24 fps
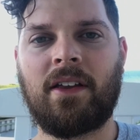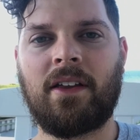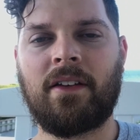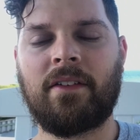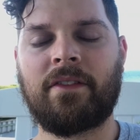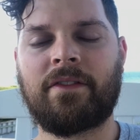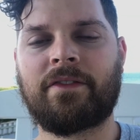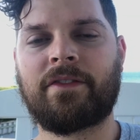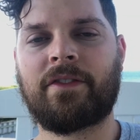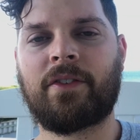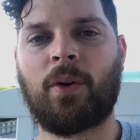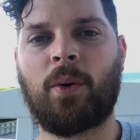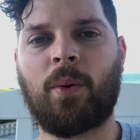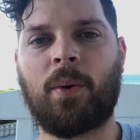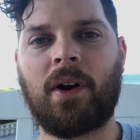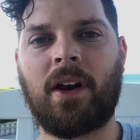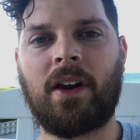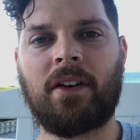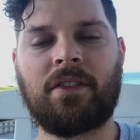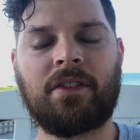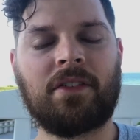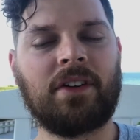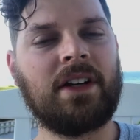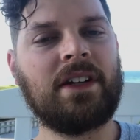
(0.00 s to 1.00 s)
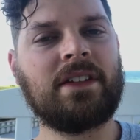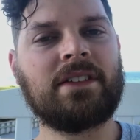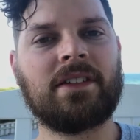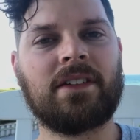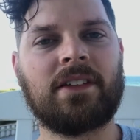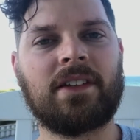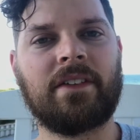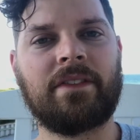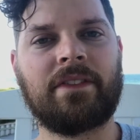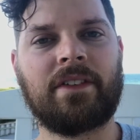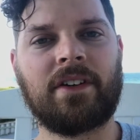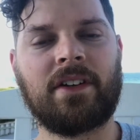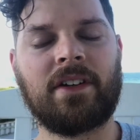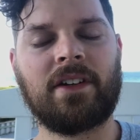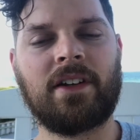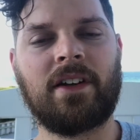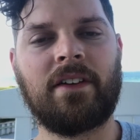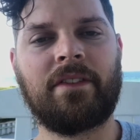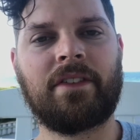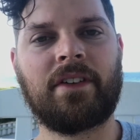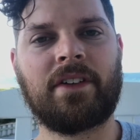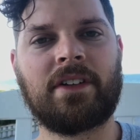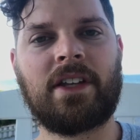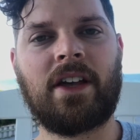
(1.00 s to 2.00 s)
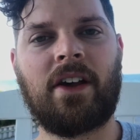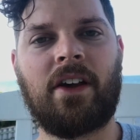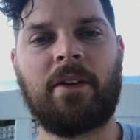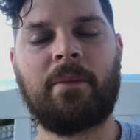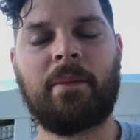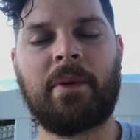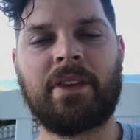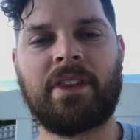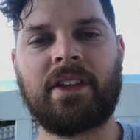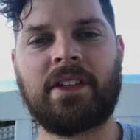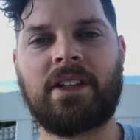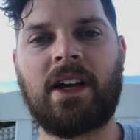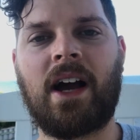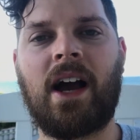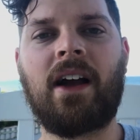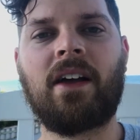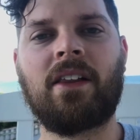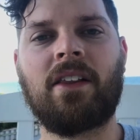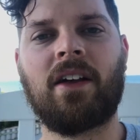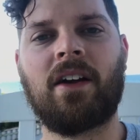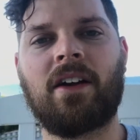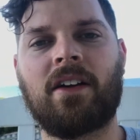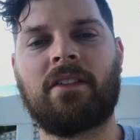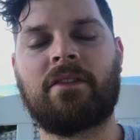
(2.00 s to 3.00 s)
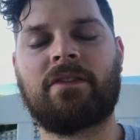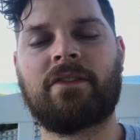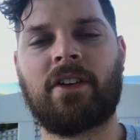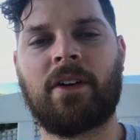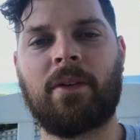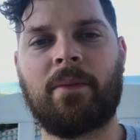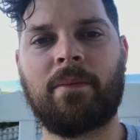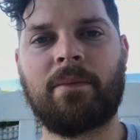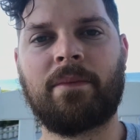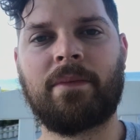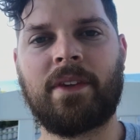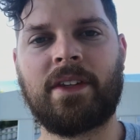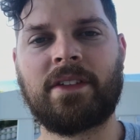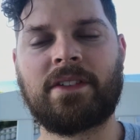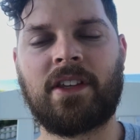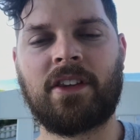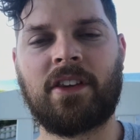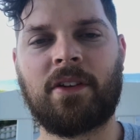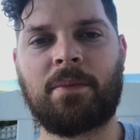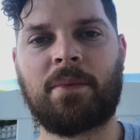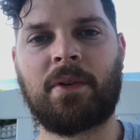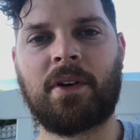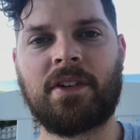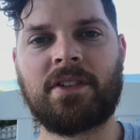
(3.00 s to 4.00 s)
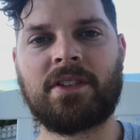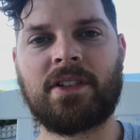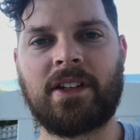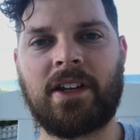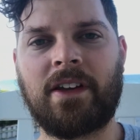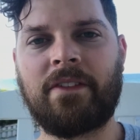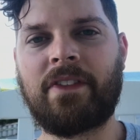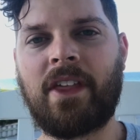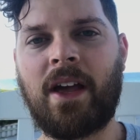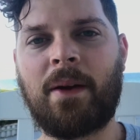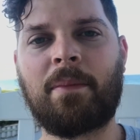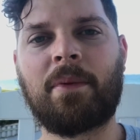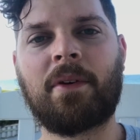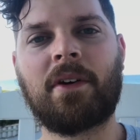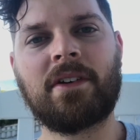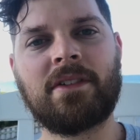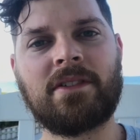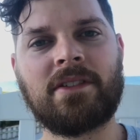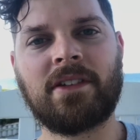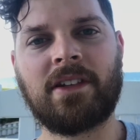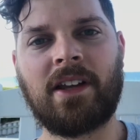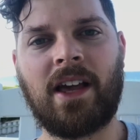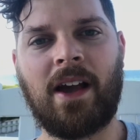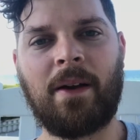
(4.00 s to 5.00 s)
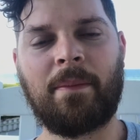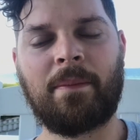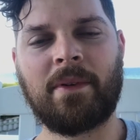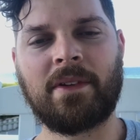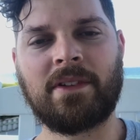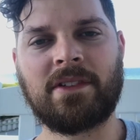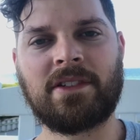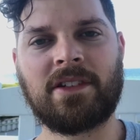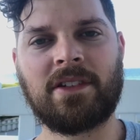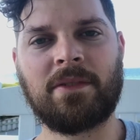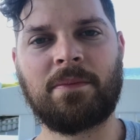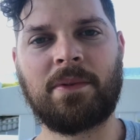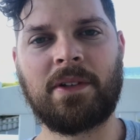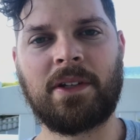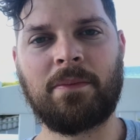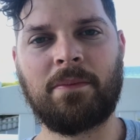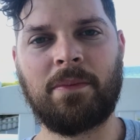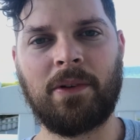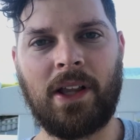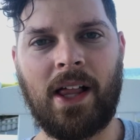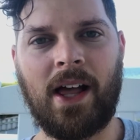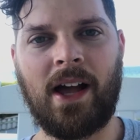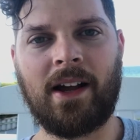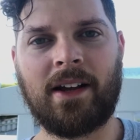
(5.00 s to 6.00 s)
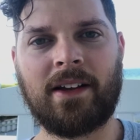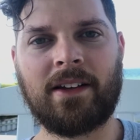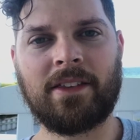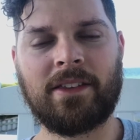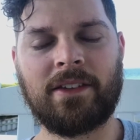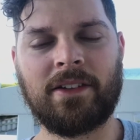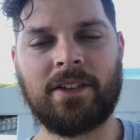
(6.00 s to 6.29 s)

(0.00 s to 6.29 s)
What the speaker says: For whatever reason, if they're telling me the dialogue from this other person, if that person happens to be black,